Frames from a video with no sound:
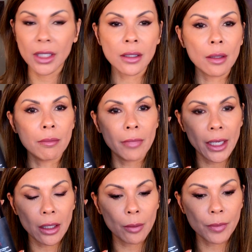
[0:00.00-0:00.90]
It's a
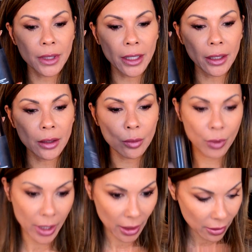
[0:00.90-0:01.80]
makeup setting
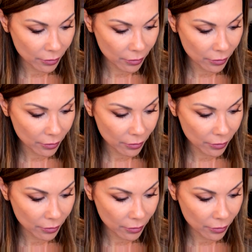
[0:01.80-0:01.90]
spray.